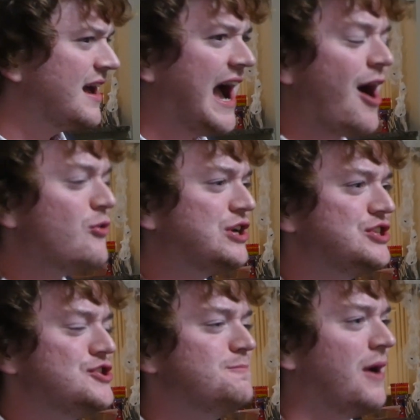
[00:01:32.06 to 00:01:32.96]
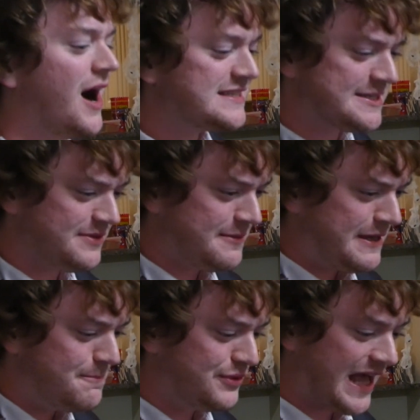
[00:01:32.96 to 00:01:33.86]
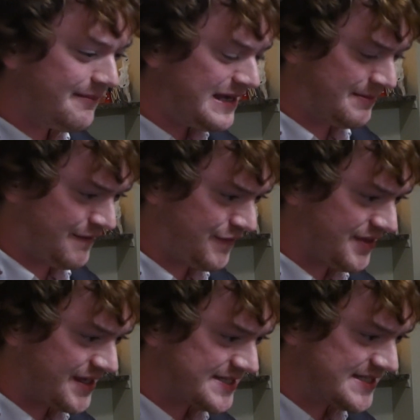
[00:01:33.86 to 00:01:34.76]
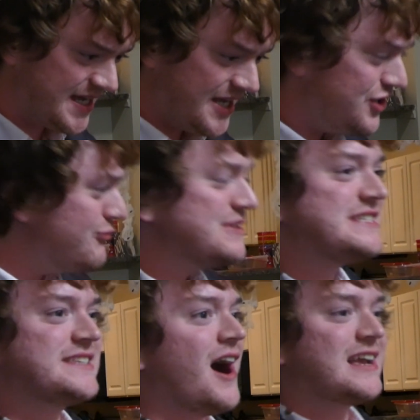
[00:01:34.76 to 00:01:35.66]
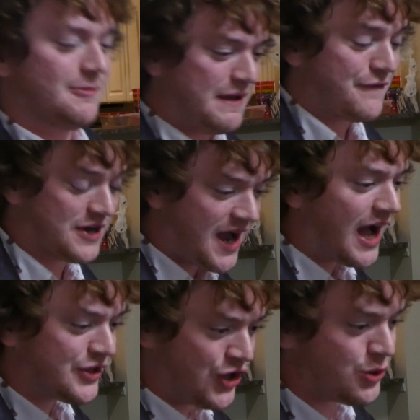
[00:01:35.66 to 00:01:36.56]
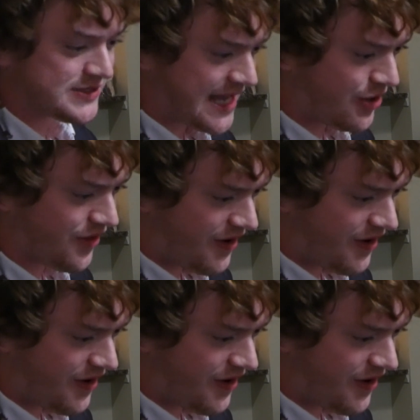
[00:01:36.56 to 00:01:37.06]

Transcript: How could you possibly be blaming me for this? You've been stalking me for God knows how